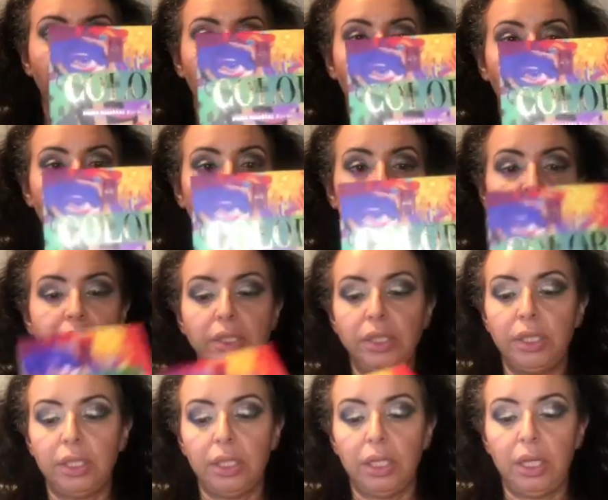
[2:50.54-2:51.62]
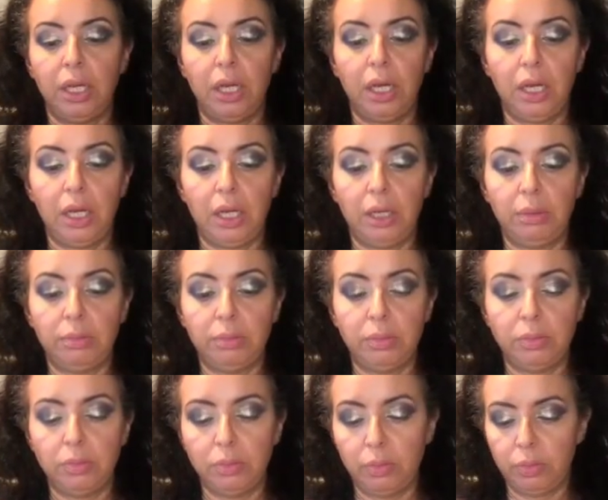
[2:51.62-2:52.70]
and
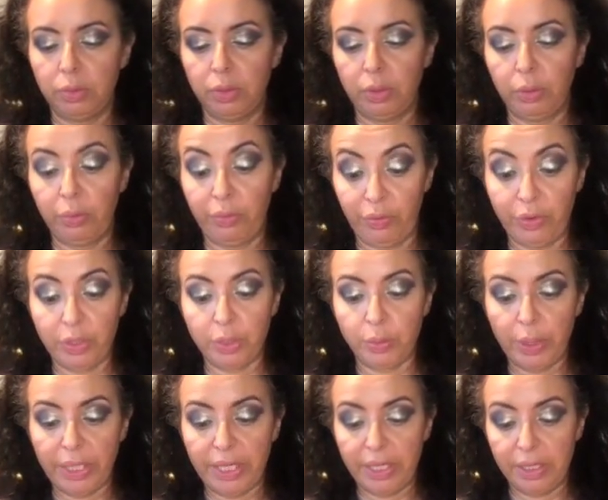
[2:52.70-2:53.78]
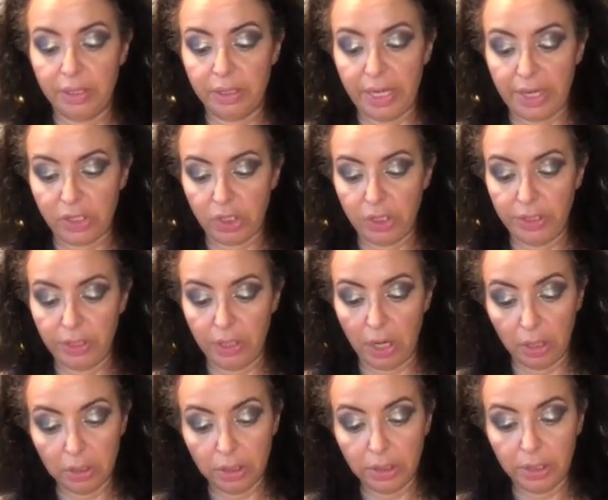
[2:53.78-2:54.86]
the first one is actually
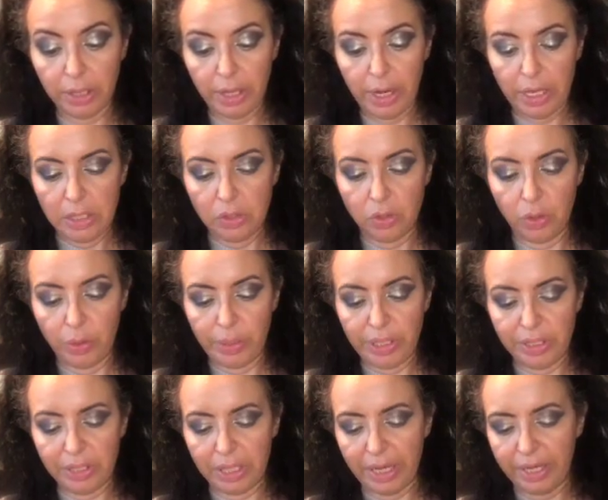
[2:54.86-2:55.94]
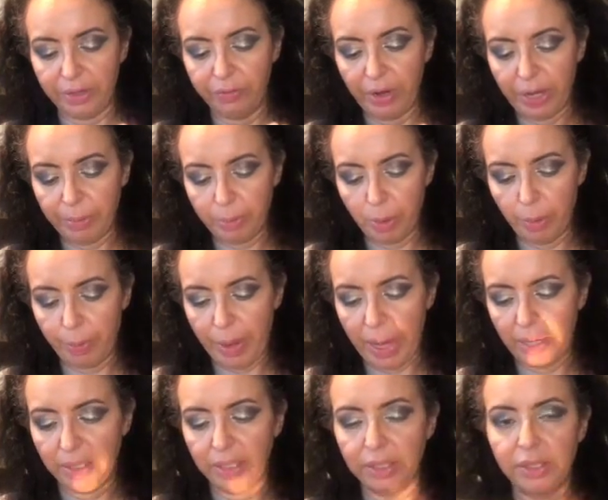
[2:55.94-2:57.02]
color. So it's like a rainbow
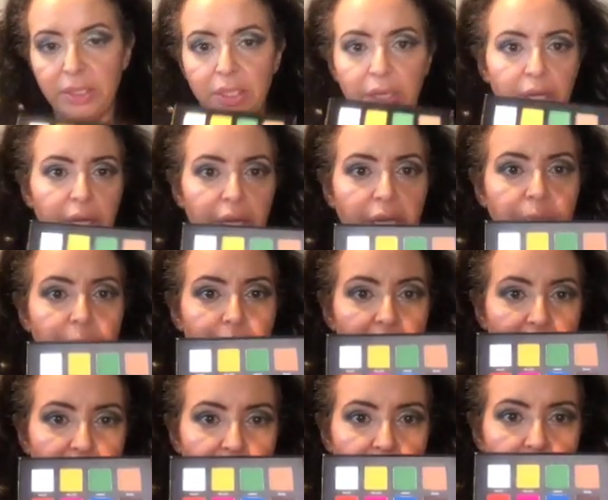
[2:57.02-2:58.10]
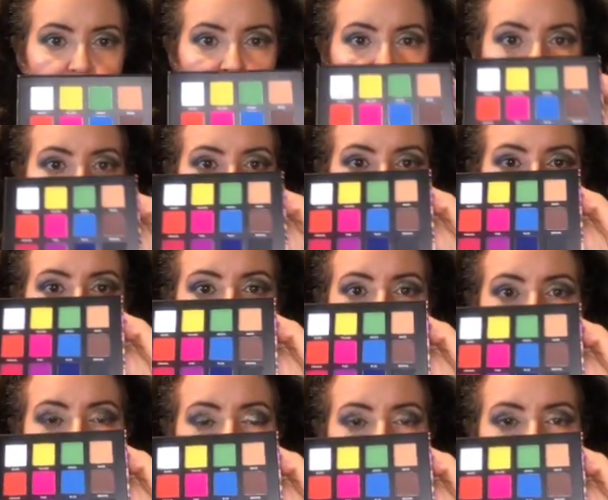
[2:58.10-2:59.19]
palette in matte, you know.
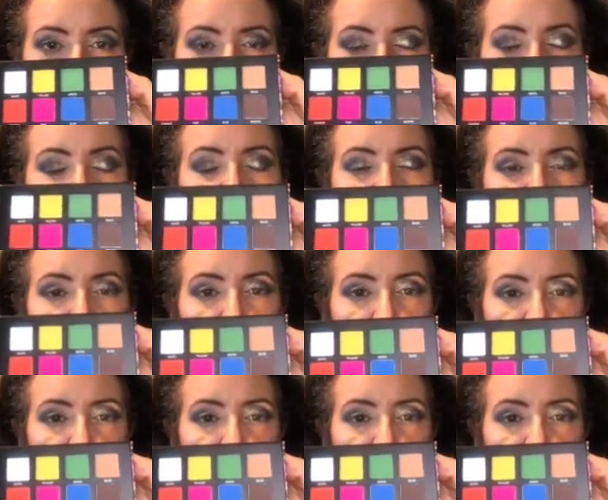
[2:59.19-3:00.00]
And I saw